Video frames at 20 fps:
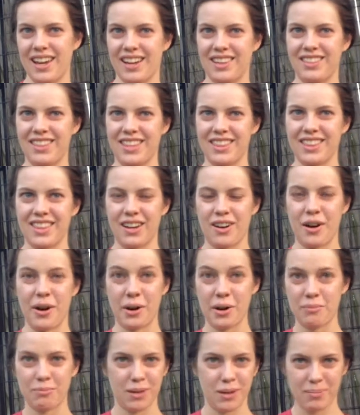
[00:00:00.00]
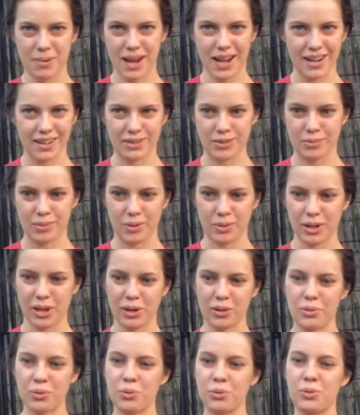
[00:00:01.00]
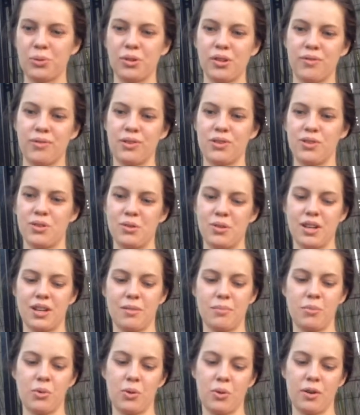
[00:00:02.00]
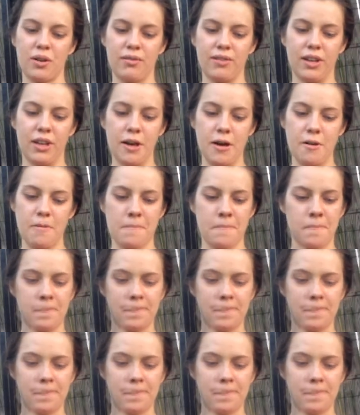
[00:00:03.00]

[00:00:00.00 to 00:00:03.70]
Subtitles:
I think the heartbeat panels would be really cool. If you're doing more of a